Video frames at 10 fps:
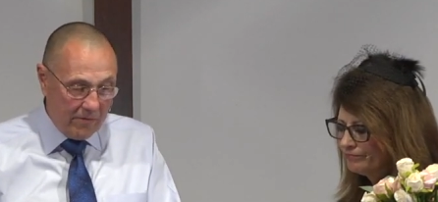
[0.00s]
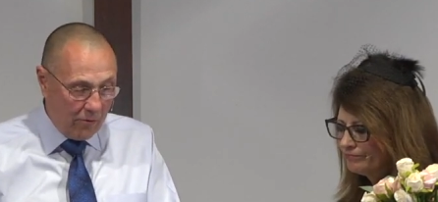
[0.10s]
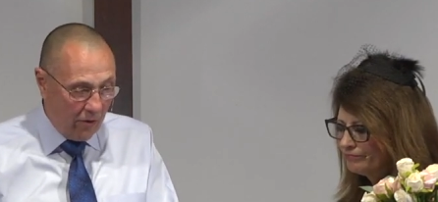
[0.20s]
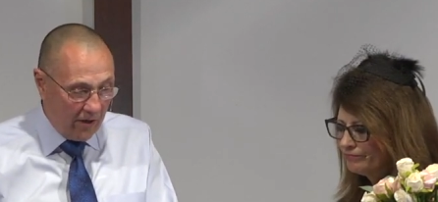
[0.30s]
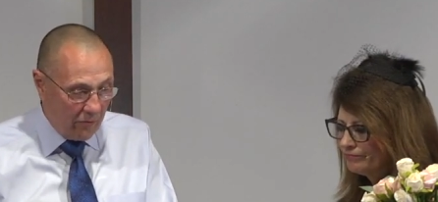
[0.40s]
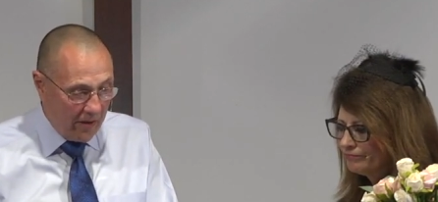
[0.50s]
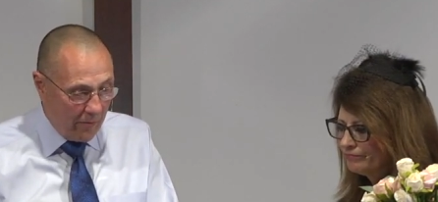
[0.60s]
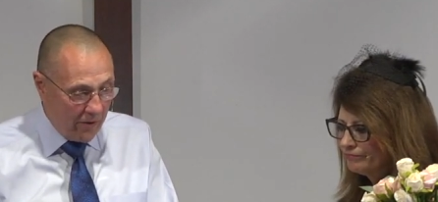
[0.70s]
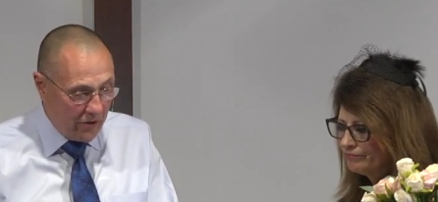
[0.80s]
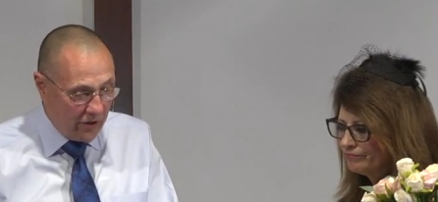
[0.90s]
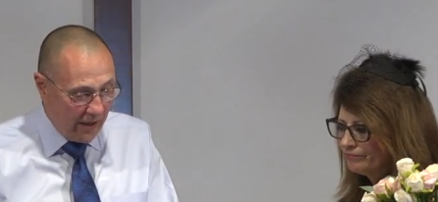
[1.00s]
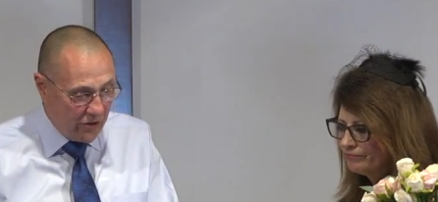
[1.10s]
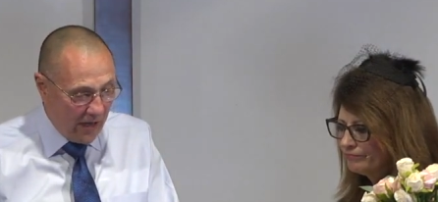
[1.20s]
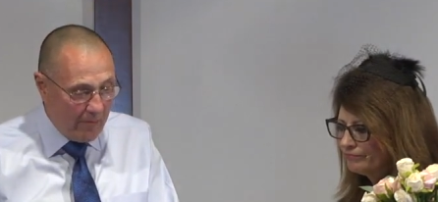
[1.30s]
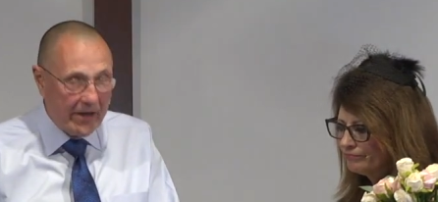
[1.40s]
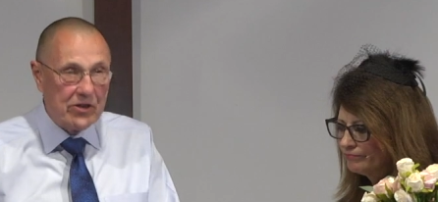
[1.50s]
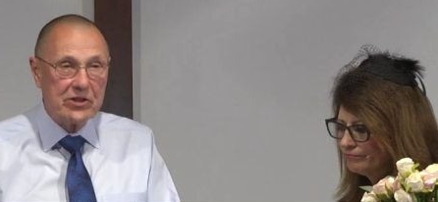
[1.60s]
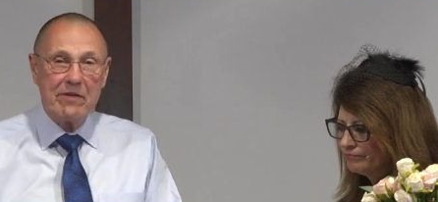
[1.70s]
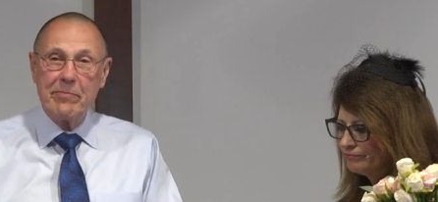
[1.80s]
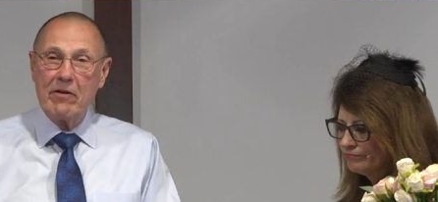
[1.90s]
Speaker 1: important. We appreciate you. How many are
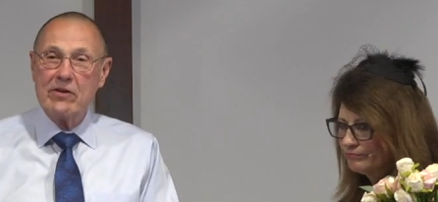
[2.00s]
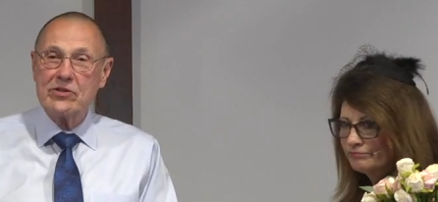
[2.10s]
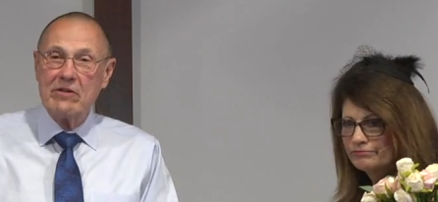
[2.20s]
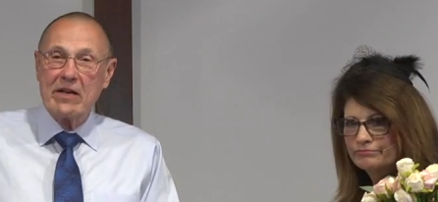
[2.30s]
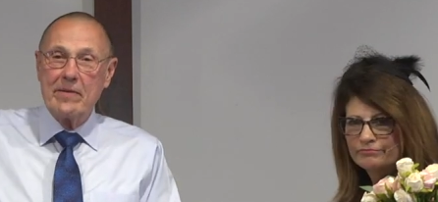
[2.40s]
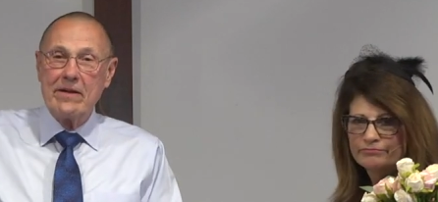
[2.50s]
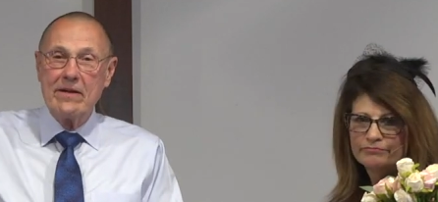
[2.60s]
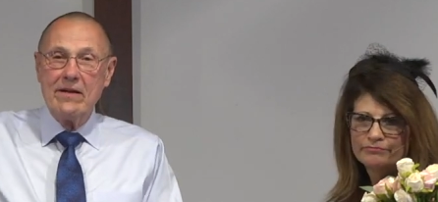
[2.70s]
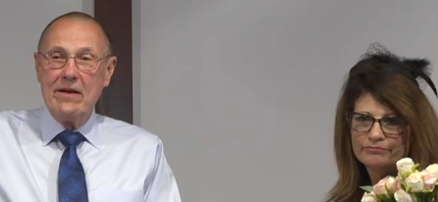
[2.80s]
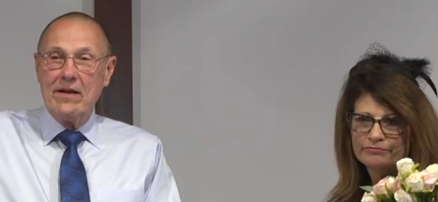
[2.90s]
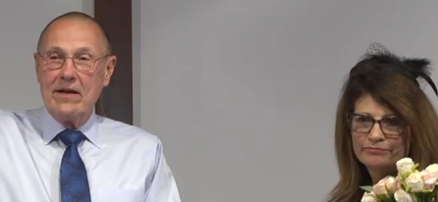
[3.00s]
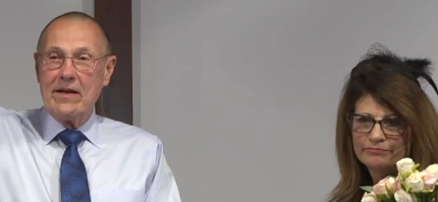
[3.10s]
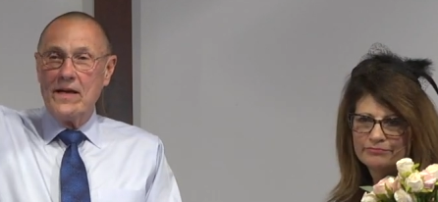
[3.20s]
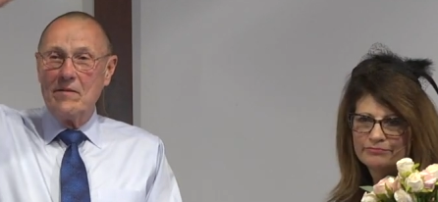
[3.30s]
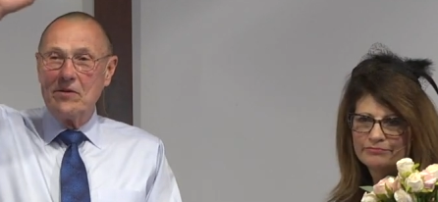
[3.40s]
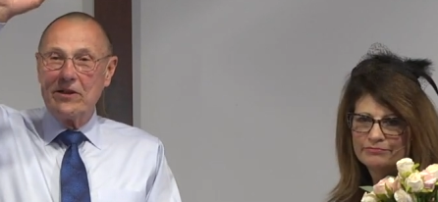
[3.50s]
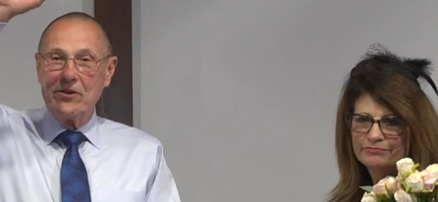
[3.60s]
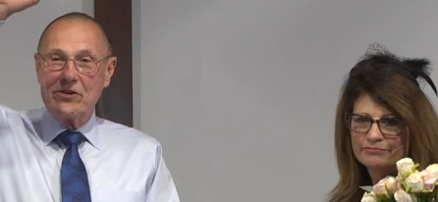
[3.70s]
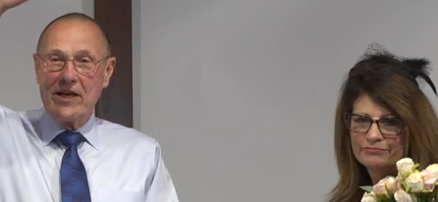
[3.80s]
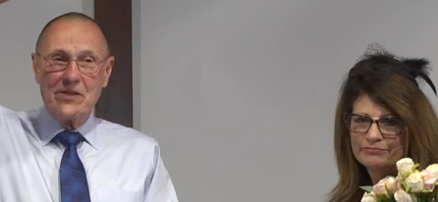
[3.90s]
step parents here? Anybody? Yeah, look at
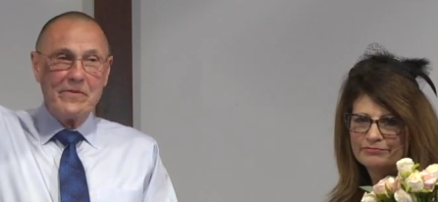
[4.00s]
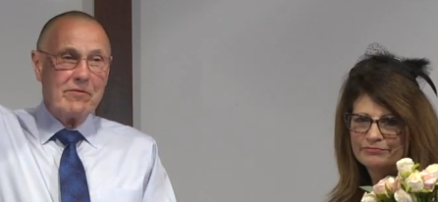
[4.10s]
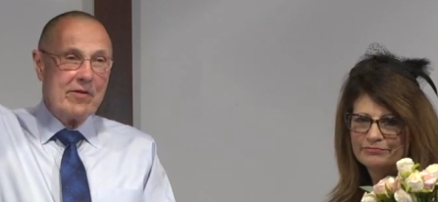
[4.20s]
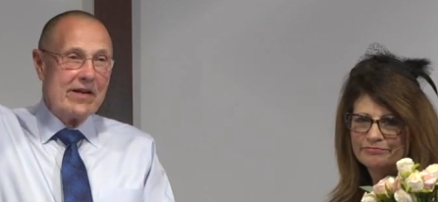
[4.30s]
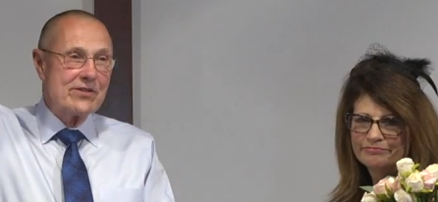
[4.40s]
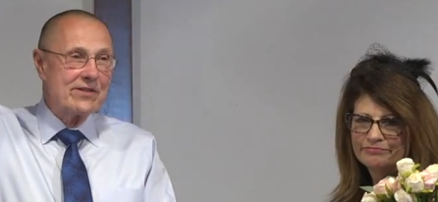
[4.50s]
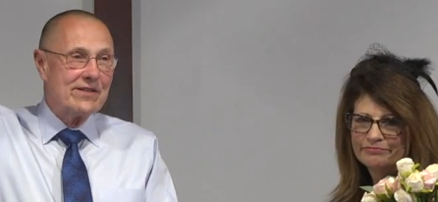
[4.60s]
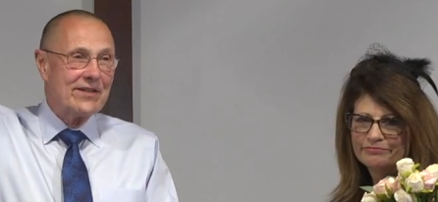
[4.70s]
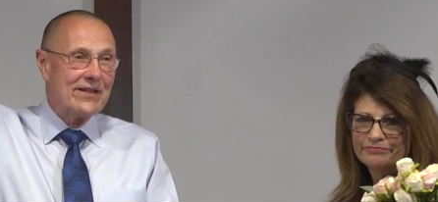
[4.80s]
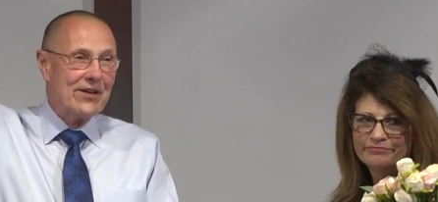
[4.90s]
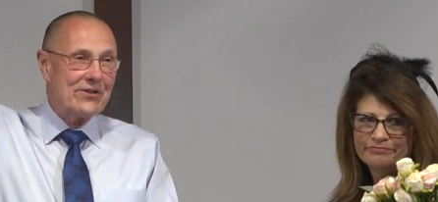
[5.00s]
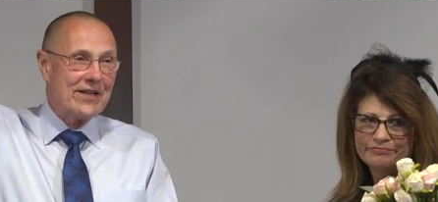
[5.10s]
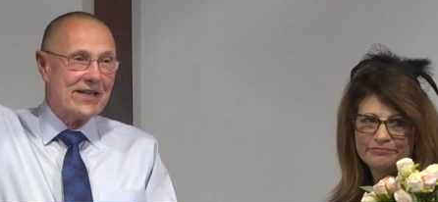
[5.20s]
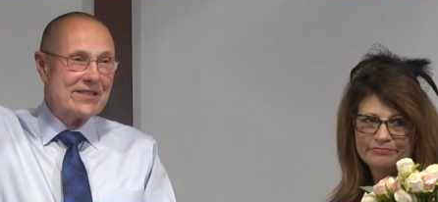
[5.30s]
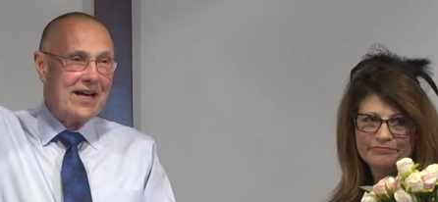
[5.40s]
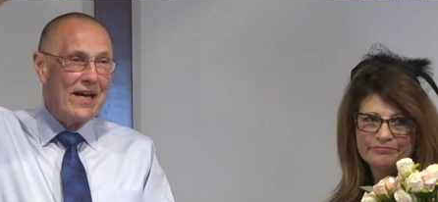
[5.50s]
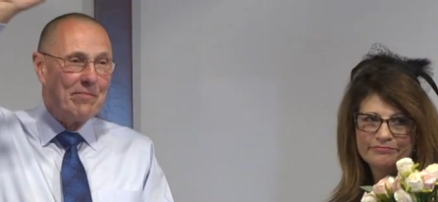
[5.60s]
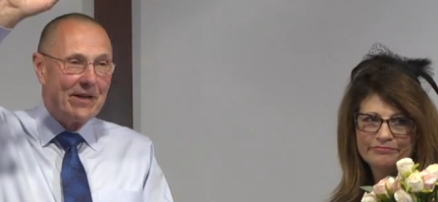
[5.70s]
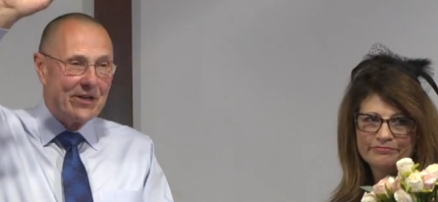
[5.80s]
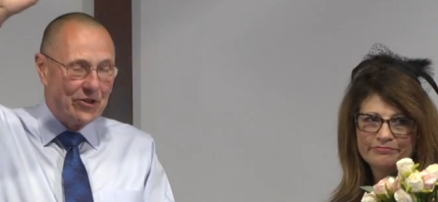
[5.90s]
those hands being raised. Look at those hands. God
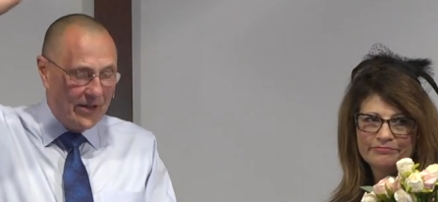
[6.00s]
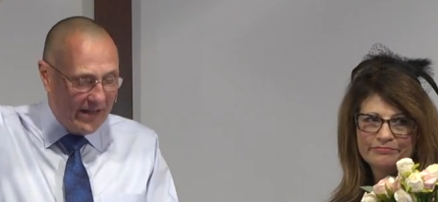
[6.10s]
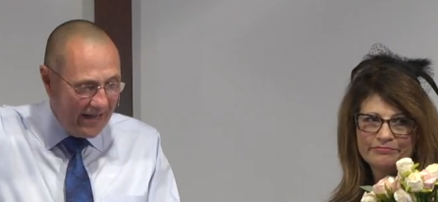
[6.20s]
bless you.